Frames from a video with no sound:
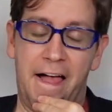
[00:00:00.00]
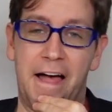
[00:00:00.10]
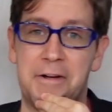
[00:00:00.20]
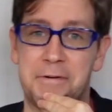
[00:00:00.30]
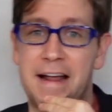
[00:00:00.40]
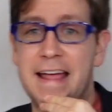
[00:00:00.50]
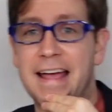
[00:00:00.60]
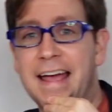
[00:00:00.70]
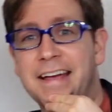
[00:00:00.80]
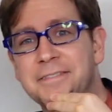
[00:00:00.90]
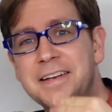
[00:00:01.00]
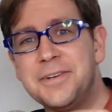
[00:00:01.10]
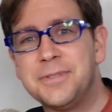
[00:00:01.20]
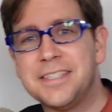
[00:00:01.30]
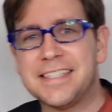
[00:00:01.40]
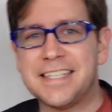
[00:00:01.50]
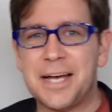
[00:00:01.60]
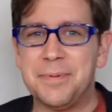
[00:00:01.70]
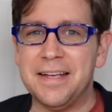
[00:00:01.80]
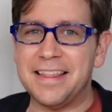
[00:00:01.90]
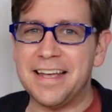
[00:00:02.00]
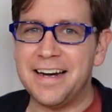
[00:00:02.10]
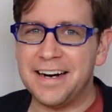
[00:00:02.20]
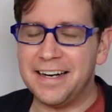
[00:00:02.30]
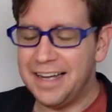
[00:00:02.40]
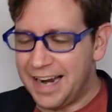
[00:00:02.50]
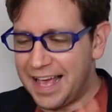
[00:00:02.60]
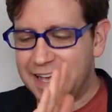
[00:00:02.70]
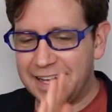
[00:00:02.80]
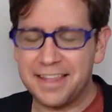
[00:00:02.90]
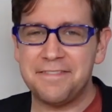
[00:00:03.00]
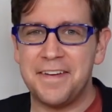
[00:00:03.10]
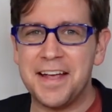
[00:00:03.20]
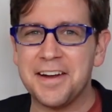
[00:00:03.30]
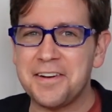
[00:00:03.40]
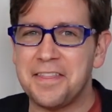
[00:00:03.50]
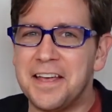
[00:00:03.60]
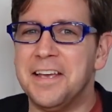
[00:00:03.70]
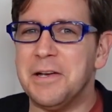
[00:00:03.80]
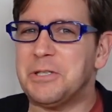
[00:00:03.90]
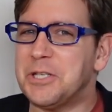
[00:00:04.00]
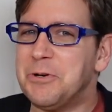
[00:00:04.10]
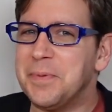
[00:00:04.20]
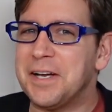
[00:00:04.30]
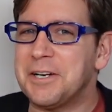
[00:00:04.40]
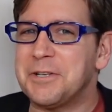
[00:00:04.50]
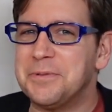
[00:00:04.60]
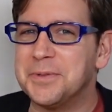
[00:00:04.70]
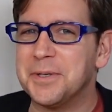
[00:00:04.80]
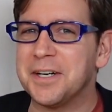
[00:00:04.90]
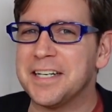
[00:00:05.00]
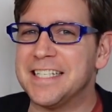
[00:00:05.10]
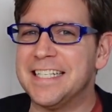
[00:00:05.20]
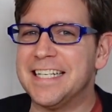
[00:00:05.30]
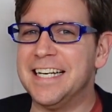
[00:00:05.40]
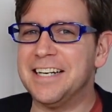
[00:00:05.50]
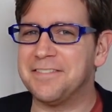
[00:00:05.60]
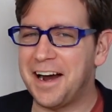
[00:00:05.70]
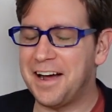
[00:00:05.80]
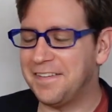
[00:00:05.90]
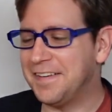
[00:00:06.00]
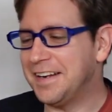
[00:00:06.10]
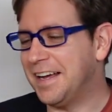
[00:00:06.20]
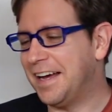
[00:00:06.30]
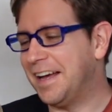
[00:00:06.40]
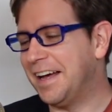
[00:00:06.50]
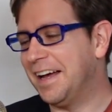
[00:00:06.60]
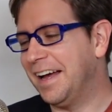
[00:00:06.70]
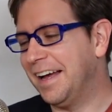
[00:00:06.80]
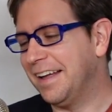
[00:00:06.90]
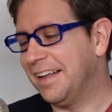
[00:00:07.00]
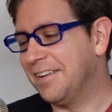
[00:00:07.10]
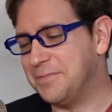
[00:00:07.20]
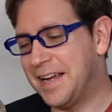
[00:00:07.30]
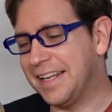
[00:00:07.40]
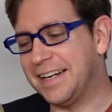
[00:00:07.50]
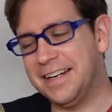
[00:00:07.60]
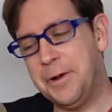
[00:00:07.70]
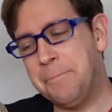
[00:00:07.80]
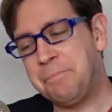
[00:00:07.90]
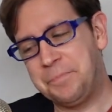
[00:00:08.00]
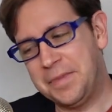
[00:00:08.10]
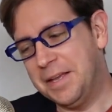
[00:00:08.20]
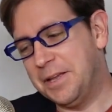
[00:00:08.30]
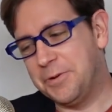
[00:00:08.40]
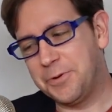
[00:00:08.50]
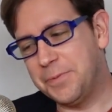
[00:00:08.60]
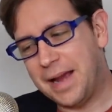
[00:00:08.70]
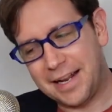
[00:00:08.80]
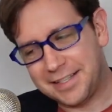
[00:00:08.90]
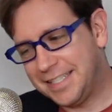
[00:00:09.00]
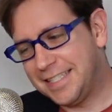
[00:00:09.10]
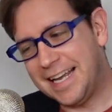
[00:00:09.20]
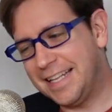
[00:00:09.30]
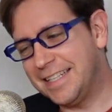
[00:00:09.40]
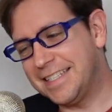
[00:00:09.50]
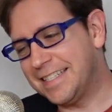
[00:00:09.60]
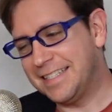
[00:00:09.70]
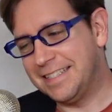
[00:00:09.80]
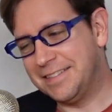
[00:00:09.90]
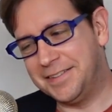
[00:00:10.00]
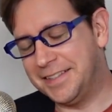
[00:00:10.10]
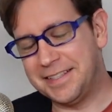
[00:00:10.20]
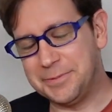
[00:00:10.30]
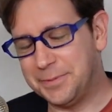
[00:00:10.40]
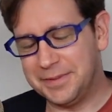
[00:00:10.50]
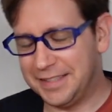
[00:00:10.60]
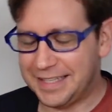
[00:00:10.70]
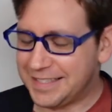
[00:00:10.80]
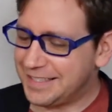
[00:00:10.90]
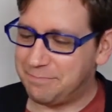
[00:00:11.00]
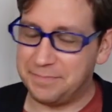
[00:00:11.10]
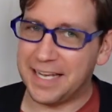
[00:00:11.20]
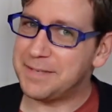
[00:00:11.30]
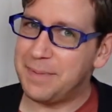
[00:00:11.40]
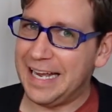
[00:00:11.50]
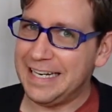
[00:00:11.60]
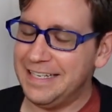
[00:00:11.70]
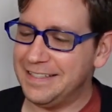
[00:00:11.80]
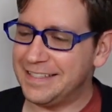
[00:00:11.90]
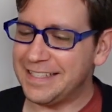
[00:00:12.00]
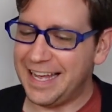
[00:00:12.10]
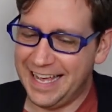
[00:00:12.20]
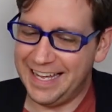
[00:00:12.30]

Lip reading: All right, and we will stop it there on a cliffhanger. Thank you so much for sticking around. Man, you rolled matched 10s with that's bad news.